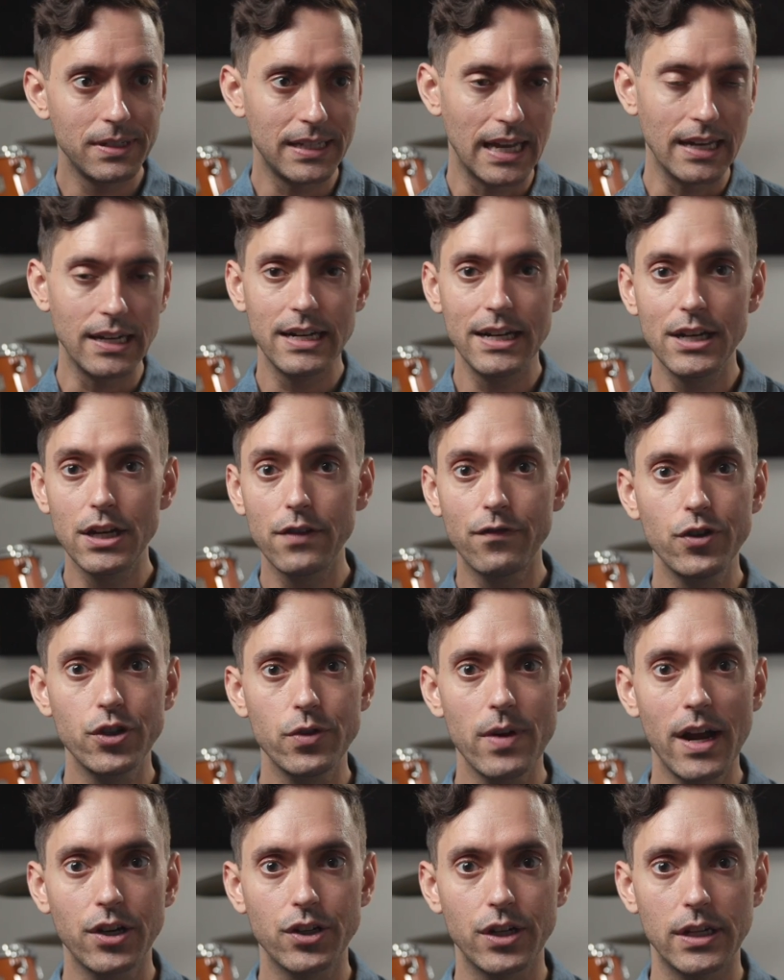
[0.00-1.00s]
send it in different
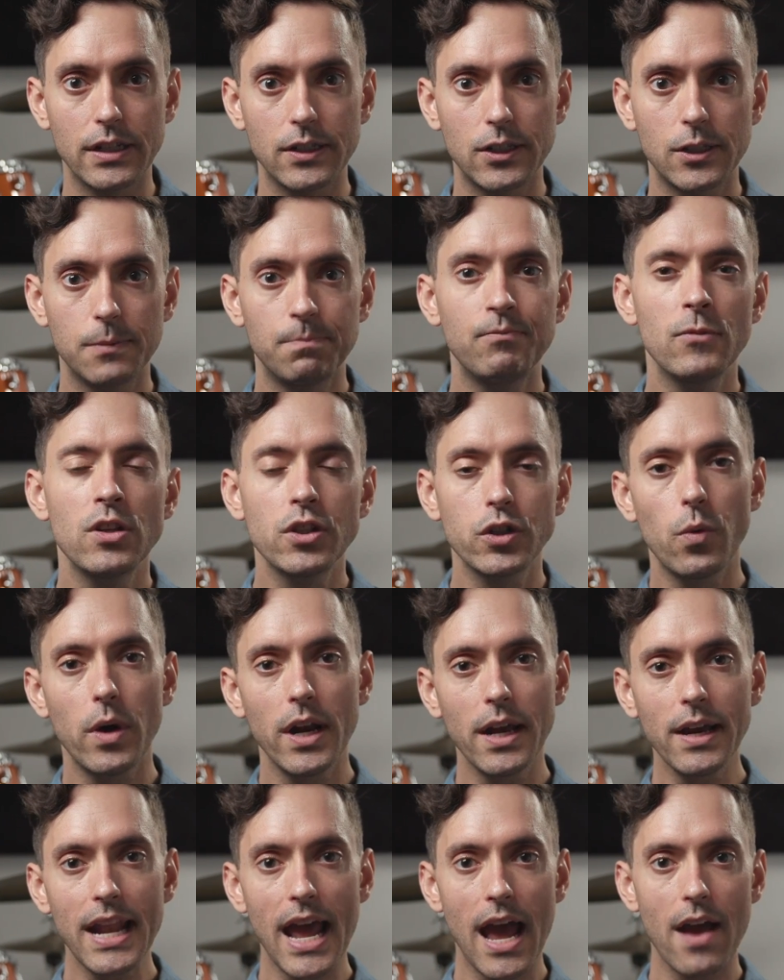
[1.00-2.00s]
directions. So
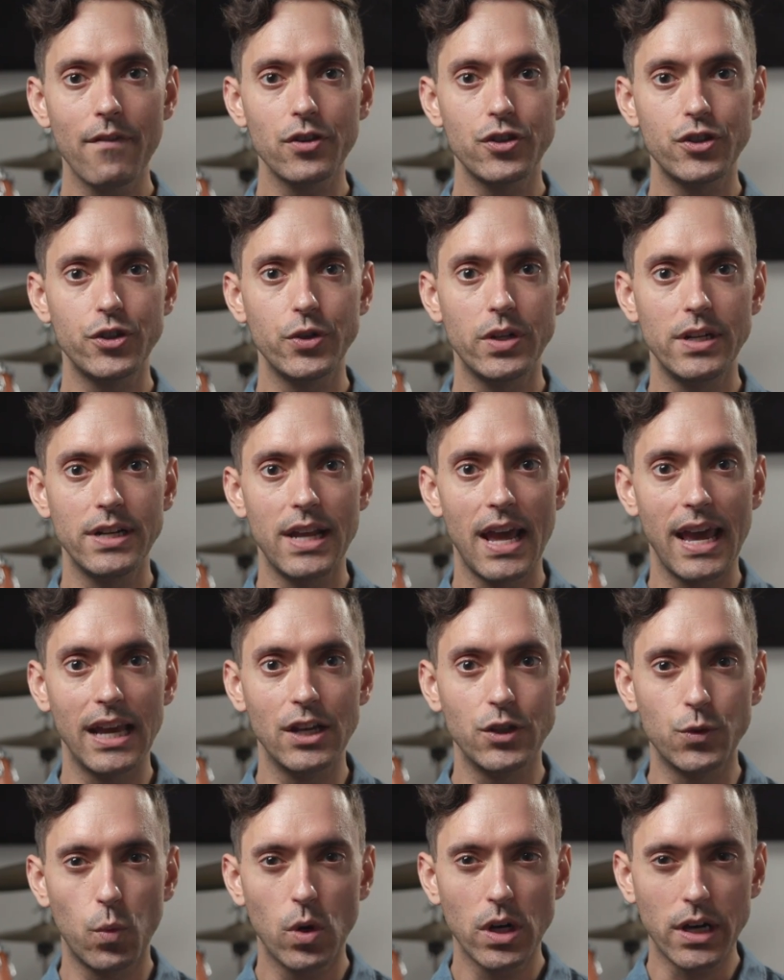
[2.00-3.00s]
what I'm going to have us do today
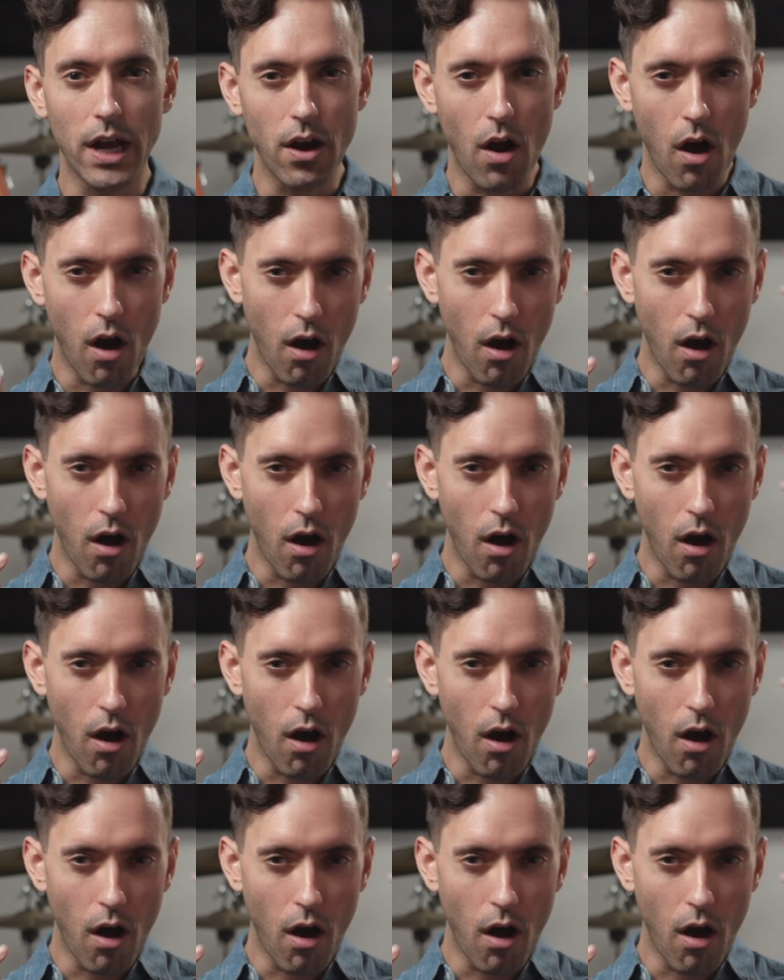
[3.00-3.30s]
is work on